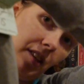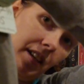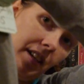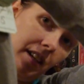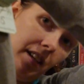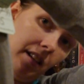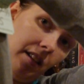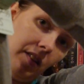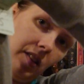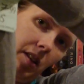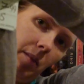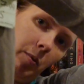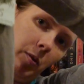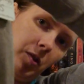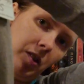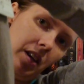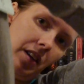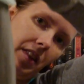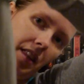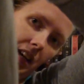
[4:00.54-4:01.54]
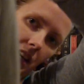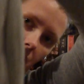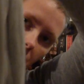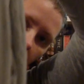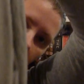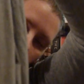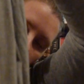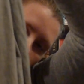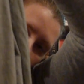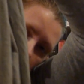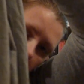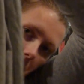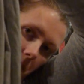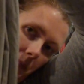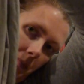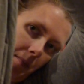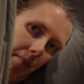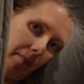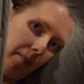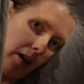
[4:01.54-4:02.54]
on it. It's almost got that
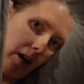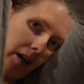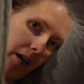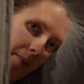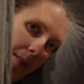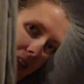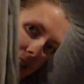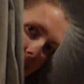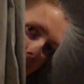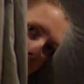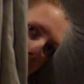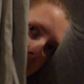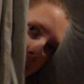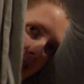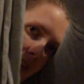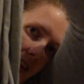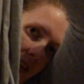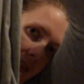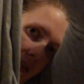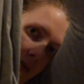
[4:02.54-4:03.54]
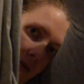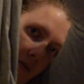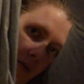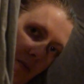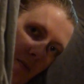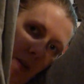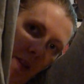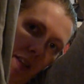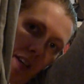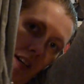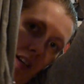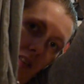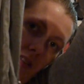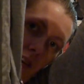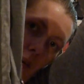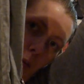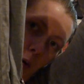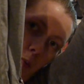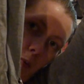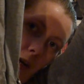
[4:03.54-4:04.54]
army type feel with the
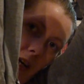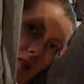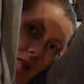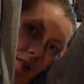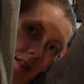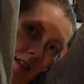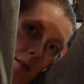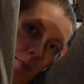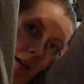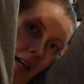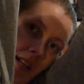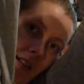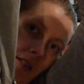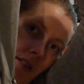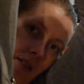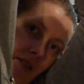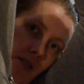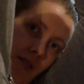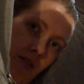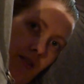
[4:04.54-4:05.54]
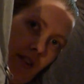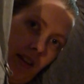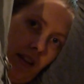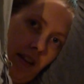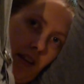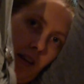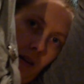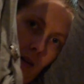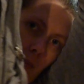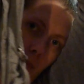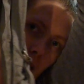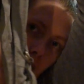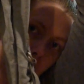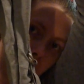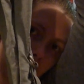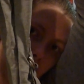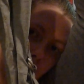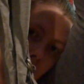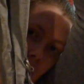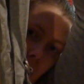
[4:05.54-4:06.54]
double-breasted buttons and the
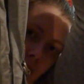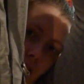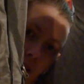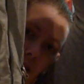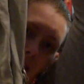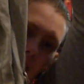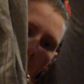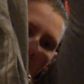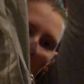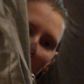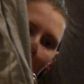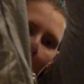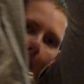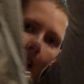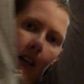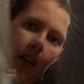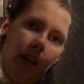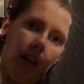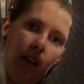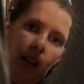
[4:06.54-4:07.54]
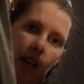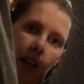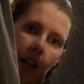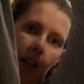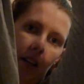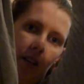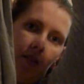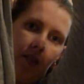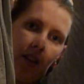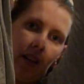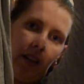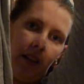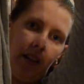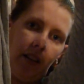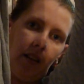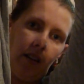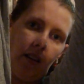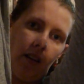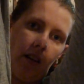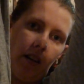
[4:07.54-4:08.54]
buckles. And it's
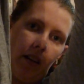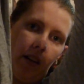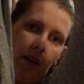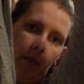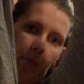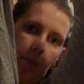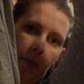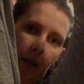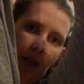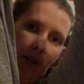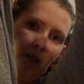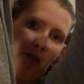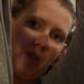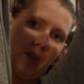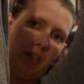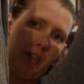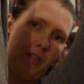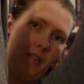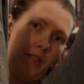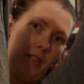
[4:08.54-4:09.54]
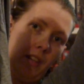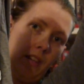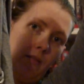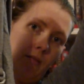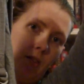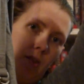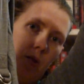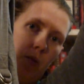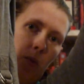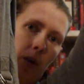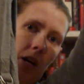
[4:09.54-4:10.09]
got buckles on the sleeves as